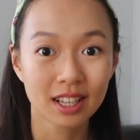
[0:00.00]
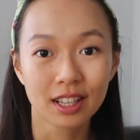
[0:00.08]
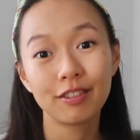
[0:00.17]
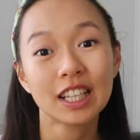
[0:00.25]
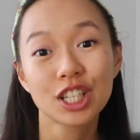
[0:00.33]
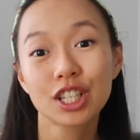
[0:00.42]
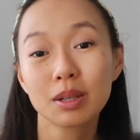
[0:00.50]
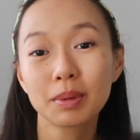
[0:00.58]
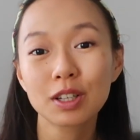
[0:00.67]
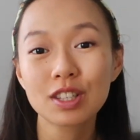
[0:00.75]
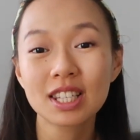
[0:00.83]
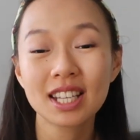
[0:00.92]

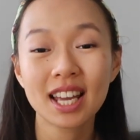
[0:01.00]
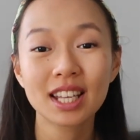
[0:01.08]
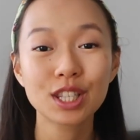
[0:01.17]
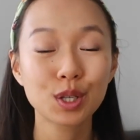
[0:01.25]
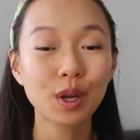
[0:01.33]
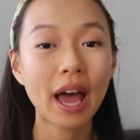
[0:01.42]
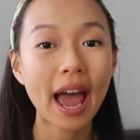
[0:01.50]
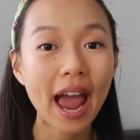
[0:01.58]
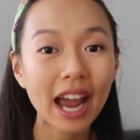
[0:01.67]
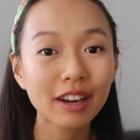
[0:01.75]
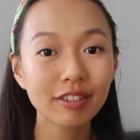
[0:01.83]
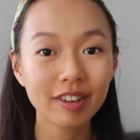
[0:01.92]
Vegetables tend to
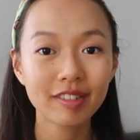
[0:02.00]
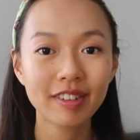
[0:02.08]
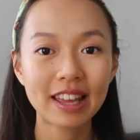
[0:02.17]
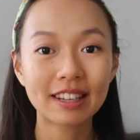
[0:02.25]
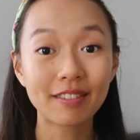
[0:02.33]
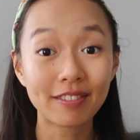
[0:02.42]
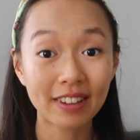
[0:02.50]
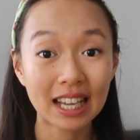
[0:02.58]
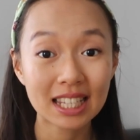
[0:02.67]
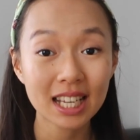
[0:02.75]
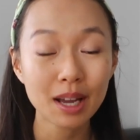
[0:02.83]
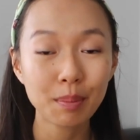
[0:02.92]
aggravate
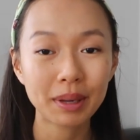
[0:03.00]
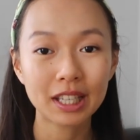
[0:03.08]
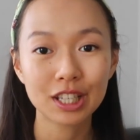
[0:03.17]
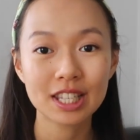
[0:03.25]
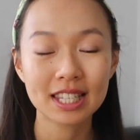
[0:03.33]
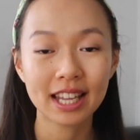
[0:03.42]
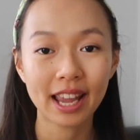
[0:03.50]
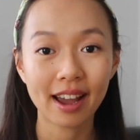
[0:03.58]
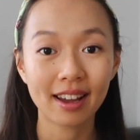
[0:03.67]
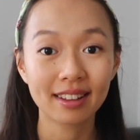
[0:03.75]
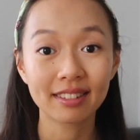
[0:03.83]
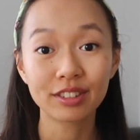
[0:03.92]
Vata because they
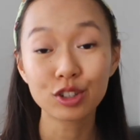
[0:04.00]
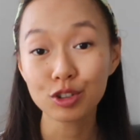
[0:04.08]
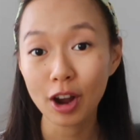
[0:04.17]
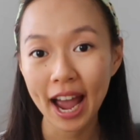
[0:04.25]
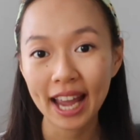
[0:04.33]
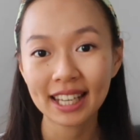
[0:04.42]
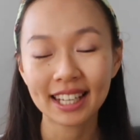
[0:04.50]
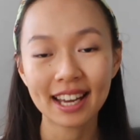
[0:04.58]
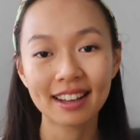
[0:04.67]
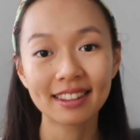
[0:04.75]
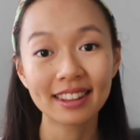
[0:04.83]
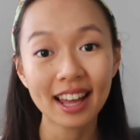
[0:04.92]
are dry, they
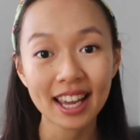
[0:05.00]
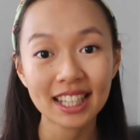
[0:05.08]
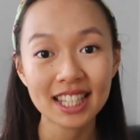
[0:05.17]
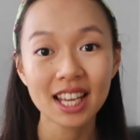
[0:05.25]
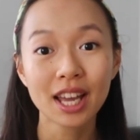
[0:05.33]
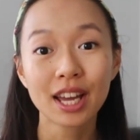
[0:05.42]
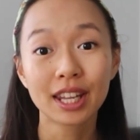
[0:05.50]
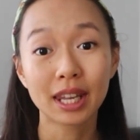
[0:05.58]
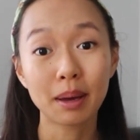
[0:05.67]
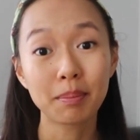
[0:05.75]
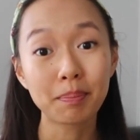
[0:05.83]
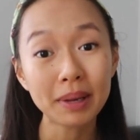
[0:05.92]
are light,
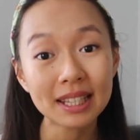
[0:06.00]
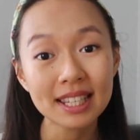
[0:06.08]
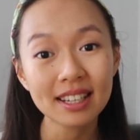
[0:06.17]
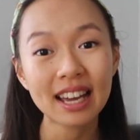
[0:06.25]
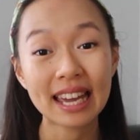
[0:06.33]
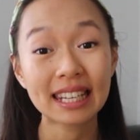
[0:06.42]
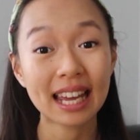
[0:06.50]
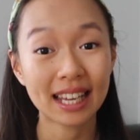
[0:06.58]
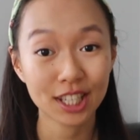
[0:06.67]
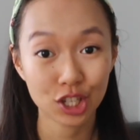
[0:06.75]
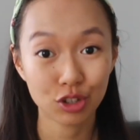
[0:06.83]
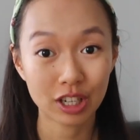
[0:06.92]
they are bitter and
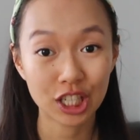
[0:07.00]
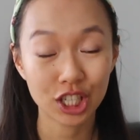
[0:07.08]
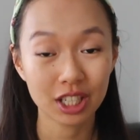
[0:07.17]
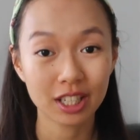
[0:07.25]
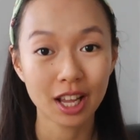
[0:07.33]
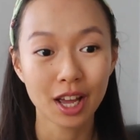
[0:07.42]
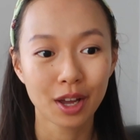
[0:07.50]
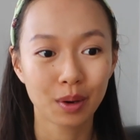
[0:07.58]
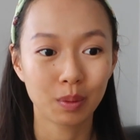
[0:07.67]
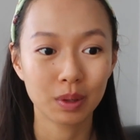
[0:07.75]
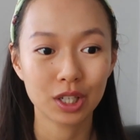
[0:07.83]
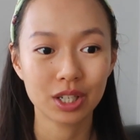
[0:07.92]
astringent,
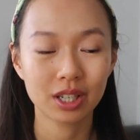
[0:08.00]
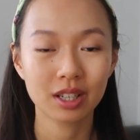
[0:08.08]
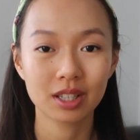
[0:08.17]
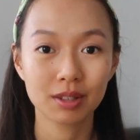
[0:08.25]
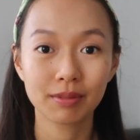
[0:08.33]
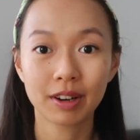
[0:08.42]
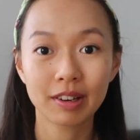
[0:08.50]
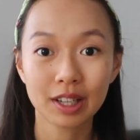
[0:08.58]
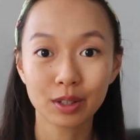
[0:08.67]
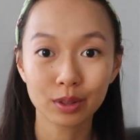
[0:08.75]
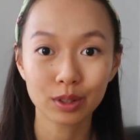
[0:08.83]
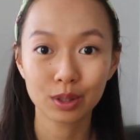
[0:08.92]
which is very
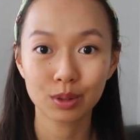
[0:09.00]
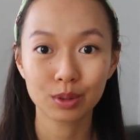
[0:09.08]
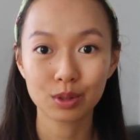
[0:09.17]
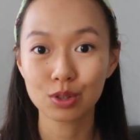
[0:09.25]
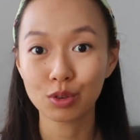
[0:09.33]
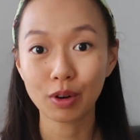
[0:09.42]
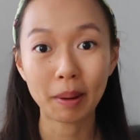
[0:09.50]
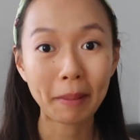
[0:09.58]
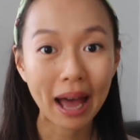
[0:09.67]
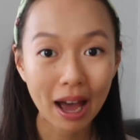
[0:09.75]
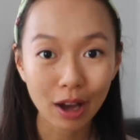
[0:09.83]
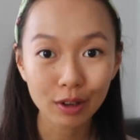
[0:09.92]
good to scrub
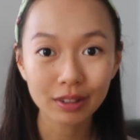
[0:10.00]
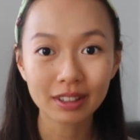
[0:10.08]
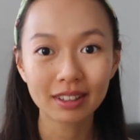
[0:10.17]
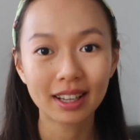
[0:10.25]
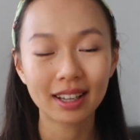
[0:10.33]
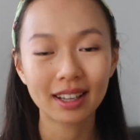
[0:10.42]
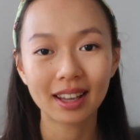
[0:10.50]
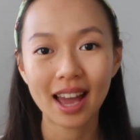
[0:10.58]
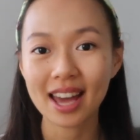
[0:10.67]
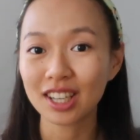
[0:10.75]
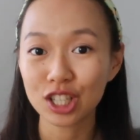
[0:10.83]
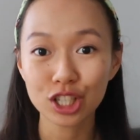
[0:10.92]
out
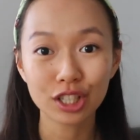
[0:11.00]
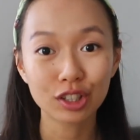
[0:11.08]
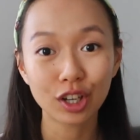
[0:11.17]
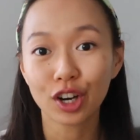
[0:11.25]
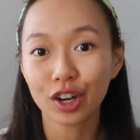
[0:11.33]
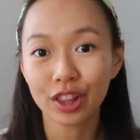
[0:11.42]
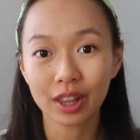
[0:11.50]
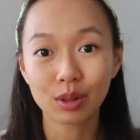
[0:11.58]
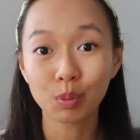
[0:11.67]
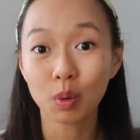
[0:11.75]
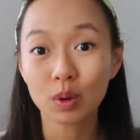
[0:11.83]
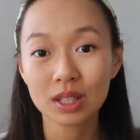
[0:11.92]
additional earth
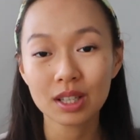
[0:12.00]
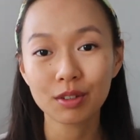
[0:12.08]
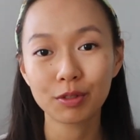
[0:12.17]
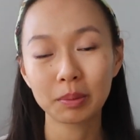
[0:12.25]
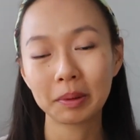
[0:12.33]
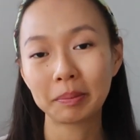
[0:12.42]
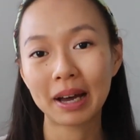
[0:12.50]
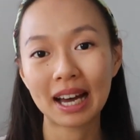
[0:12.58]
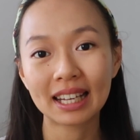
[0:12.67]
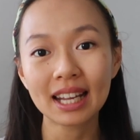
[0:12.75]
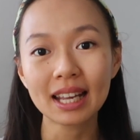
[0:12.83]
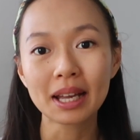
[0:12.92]
and water from the
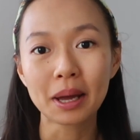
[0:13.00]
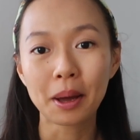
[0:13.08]
body.